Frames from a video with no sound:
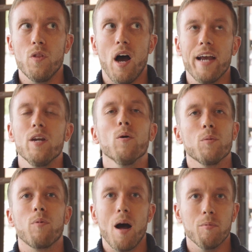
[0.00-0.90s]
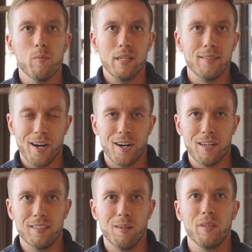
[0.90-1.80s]
I know what the problem is here.
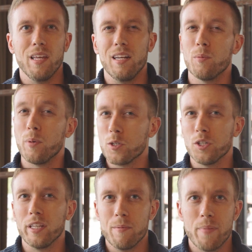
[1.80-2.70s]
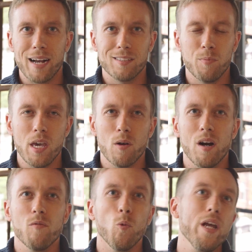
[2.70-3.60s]
It's something that either personally impacts me
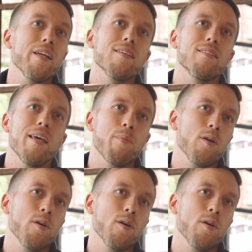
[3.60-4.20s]
or I've witnessed it